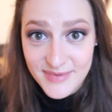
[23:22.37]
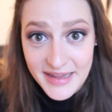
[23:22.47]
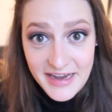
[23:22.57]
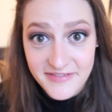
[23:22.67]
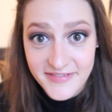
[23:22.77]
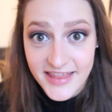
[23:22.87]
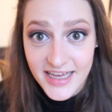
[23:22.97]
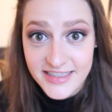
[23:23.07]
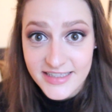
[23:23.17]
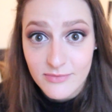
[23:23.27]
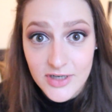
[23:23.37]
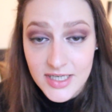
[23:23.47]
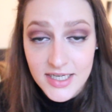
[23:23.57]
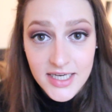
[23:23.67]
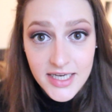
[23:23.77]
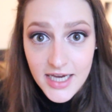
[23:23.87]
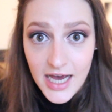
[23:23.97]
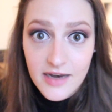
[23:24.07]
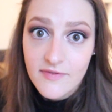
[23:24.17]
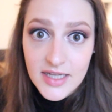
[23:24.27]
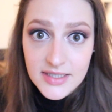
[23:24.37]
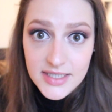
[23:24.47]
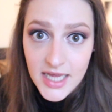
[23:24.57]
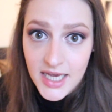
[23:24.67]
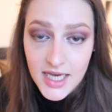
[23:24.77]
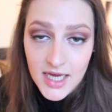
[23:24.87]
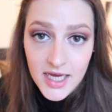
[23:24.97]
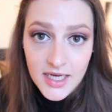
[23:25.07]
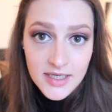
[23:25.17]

my life unless someone invents like an